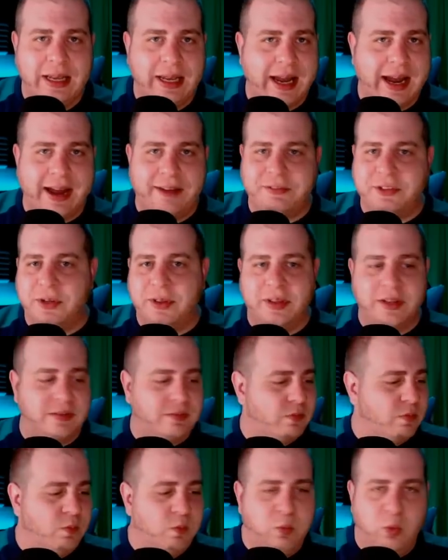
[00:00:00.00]
After the
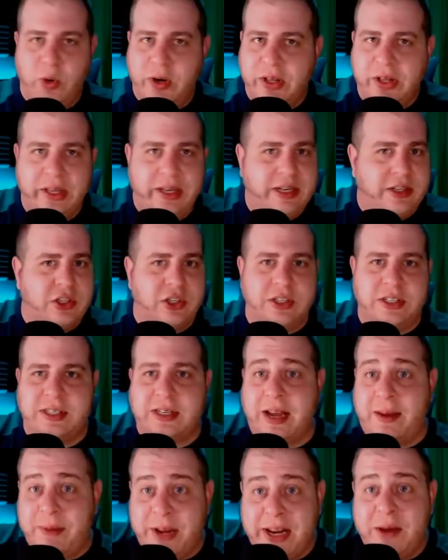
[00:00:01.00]
really just,
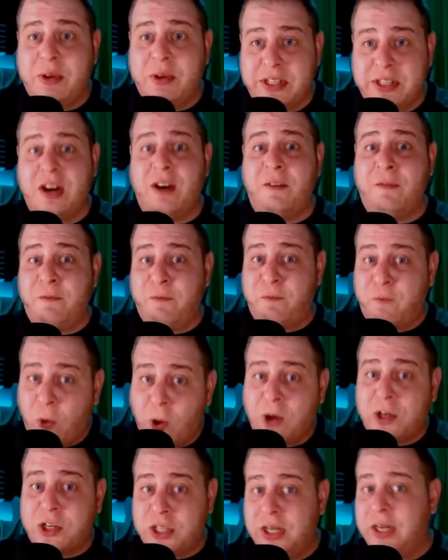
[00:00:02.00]
I mean, it was an
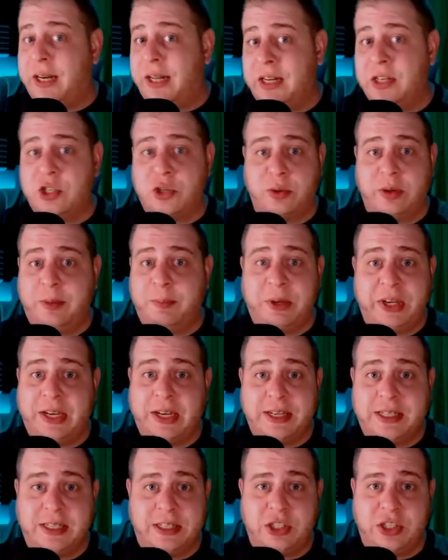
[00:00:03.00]
unfortunate injury
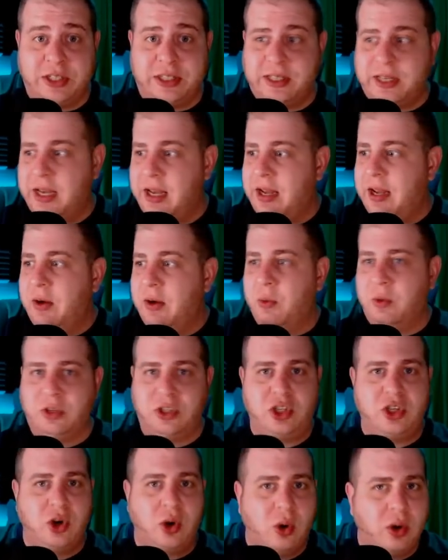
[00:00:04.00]
because it just
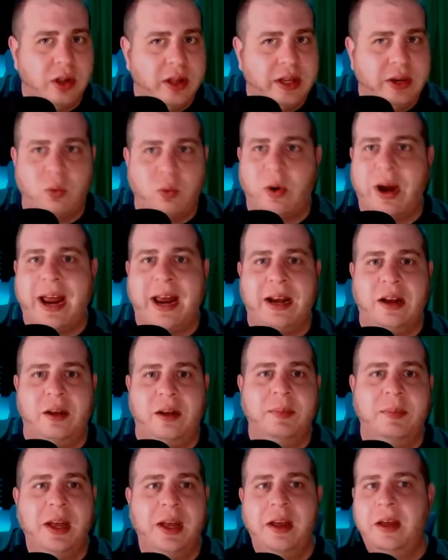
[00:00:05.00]
was totally
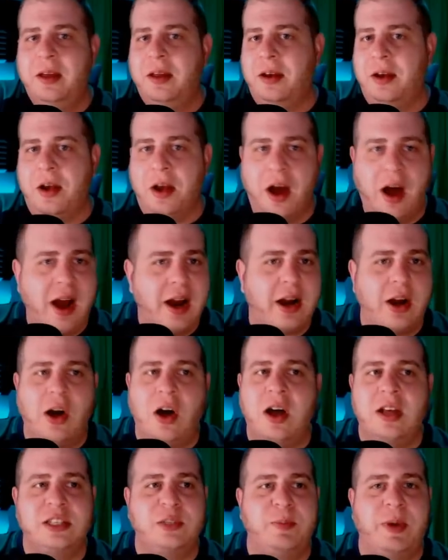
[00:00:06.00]
random, not
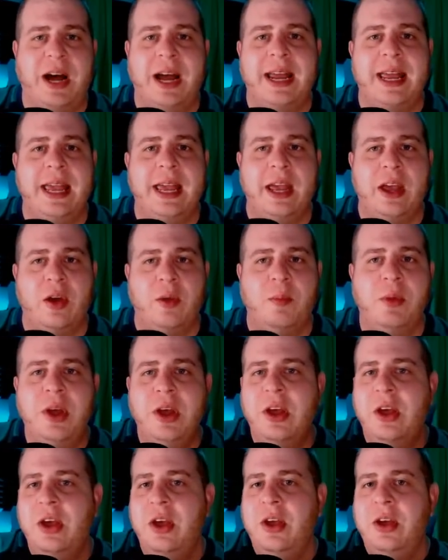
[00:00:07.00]
caused by him,
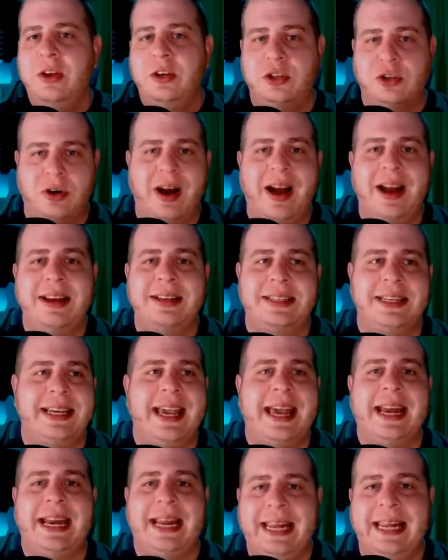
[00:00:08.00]
trying to
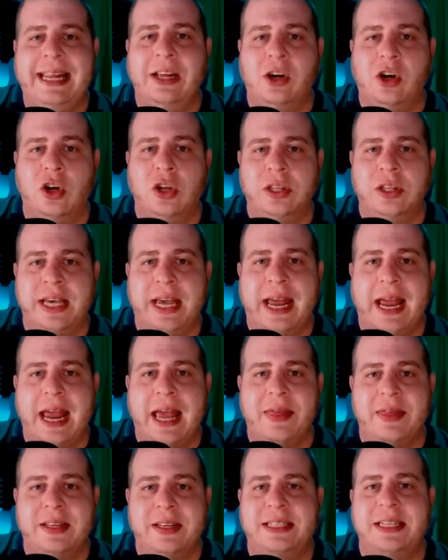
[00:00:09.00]
get healed,
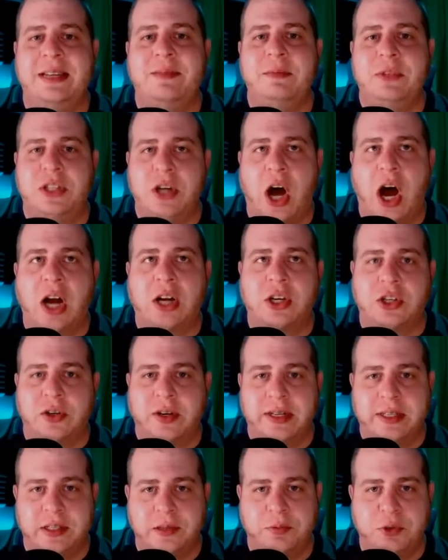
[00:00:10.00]
and the team doctor
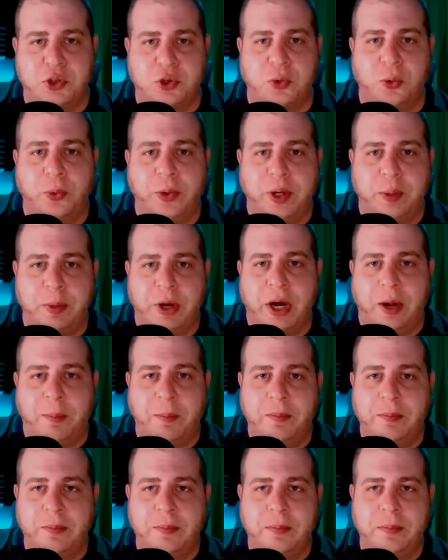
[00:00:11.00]
ends up screwing him up
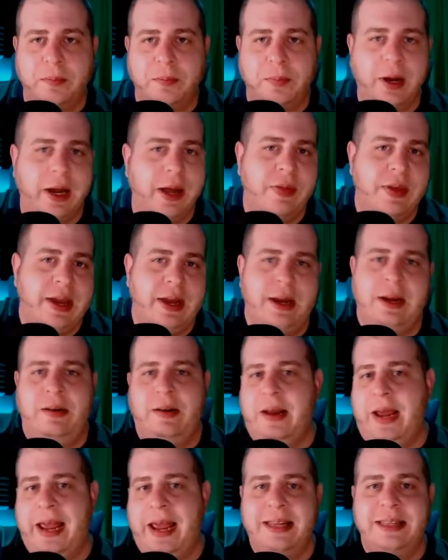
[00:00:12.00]
and then
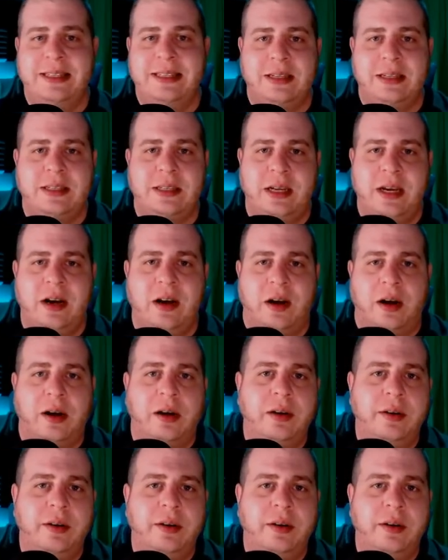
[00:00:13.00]
ends his year.